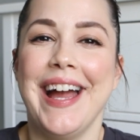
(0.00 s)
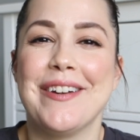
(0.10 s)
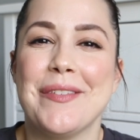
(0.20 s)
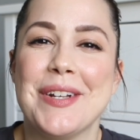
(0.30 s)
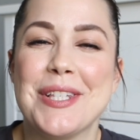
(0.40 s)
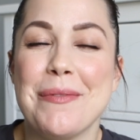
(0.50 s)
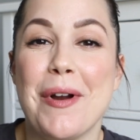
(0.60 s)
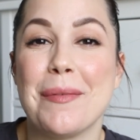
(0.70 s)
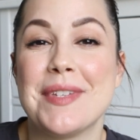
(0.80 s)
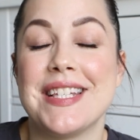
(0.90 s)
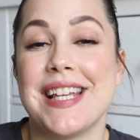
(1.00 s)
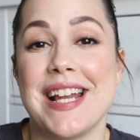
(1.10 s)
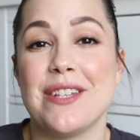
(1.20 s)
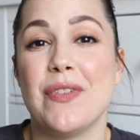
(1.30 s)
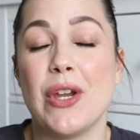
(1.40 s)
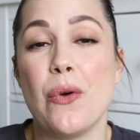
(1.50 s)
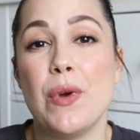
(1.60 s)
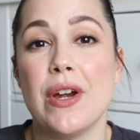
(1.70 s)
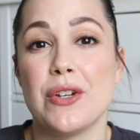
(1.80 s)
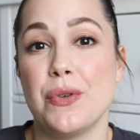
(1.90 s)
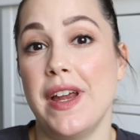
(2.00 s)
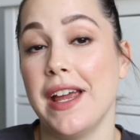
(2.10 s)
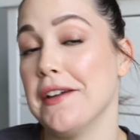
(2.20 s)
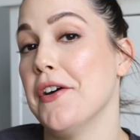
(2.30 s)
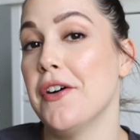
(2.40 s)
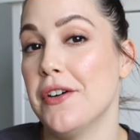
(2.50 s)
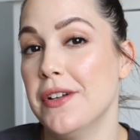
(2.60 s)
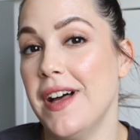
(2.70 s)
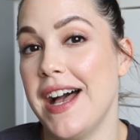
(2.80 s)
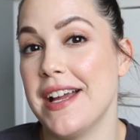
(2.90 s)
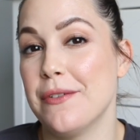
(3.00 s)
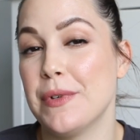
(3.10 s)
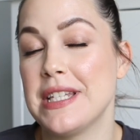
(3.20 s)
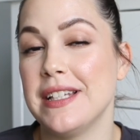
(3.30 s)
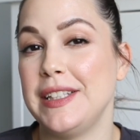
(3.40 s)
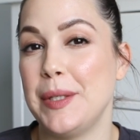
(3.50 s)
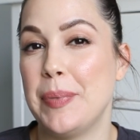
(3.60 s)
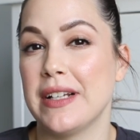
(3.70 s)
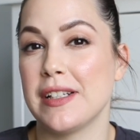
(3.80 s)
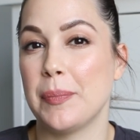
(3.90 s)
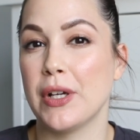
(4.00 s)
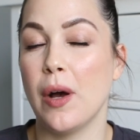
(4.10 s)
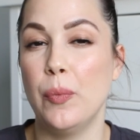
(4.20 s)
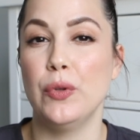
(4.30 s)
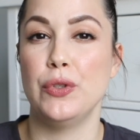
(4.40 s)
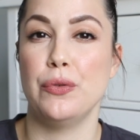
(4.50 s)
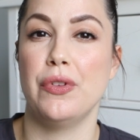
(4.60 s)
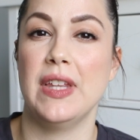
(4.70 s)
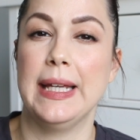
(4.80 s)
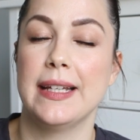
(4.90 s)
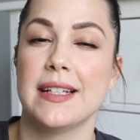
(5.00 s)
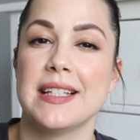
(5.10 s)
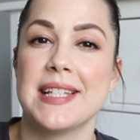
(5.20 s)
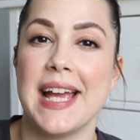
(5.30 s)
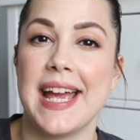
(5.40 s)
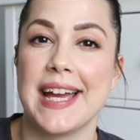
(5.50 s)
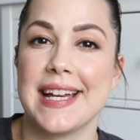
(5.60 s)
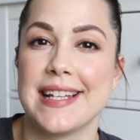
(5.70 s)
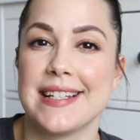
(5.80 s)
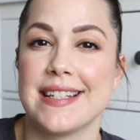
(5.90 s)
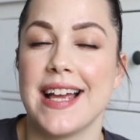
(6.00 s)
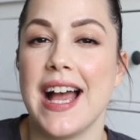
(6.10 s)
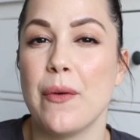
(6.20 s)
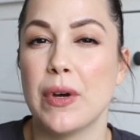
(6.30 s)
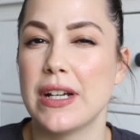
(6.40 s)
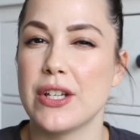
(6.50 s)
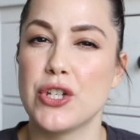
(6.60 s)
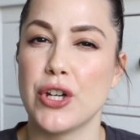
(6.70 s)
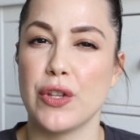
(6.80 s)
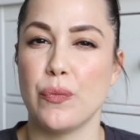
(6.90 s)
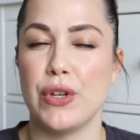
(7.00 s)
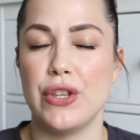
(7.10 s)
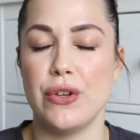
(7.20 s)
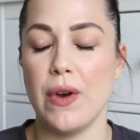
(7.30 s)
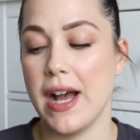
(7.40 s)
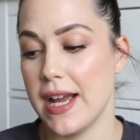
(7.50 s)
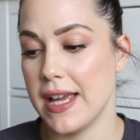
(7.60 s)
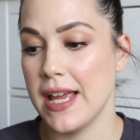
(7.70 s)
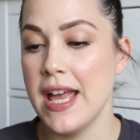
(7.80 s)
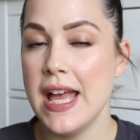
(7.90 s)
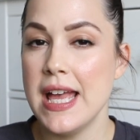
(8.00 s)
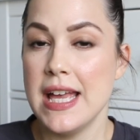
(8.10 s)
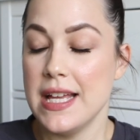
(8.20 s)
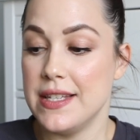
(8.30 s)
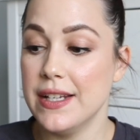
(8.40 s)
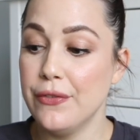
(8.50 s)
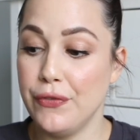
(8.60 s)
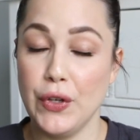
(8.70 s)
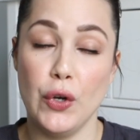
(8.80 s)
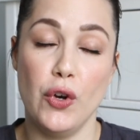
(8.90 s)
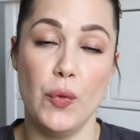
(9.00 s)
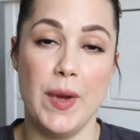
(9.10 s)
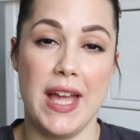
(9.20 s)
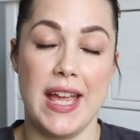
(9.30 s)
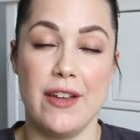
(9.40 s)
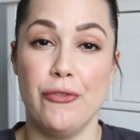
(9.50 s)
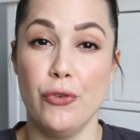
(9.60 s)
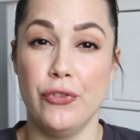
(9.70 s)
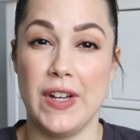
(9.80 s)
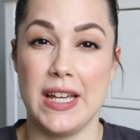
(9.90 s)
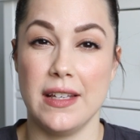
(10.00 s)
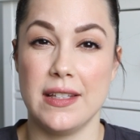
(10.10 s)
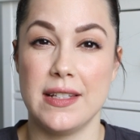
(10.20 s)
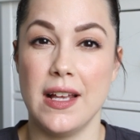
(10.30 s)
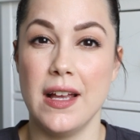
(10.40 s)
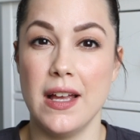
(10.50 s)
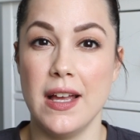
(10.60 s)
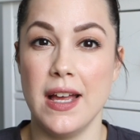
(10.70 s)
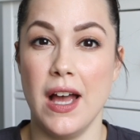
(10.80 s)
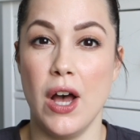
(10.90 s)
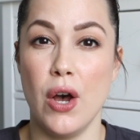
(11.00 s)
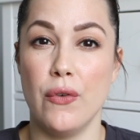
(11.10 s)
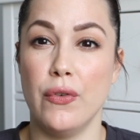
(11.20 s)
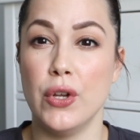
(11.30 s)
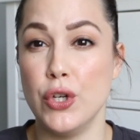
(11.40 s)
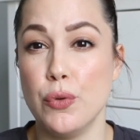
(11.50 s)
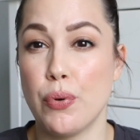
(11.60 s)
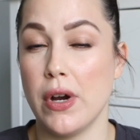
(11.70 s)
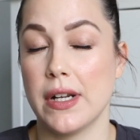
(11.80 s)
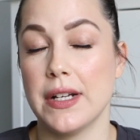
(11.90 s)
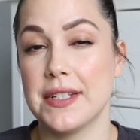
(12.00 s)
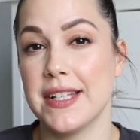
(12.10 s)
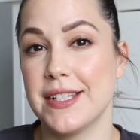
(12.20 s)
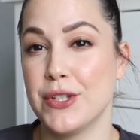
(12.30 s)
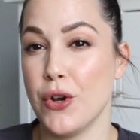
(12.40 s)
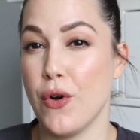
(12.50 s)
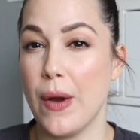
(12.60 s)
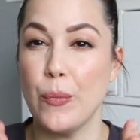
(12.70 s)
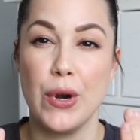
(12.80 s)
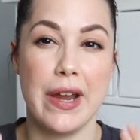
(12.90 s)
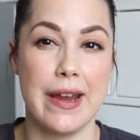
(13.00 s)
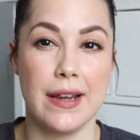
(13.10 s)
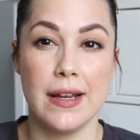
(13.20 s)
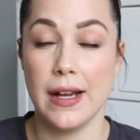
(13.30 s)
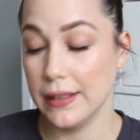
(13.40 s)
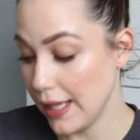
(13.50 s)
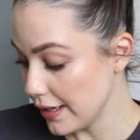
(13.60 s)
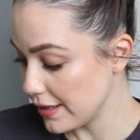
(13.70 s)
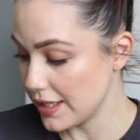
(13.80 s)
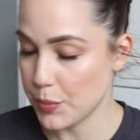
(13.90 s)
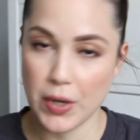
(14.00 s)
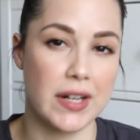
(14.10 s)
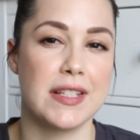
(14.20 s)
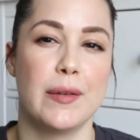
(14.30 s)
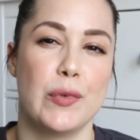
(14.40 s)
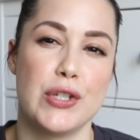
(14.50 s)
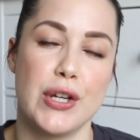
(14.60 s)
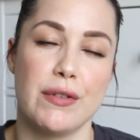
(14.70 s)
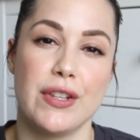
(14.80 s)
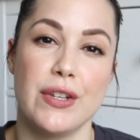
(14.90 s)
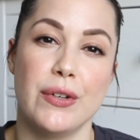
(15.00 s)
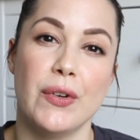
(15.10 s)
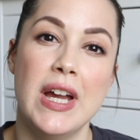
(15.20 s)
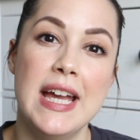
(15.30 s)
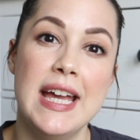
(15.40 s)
Hi everyone, so welcome to today's video. We are doing a haul. I recently picked up a couple new things and I wanted to share them with you. I did film a full face of new products, so I'm wearing a lot of these products that I'm going to share with you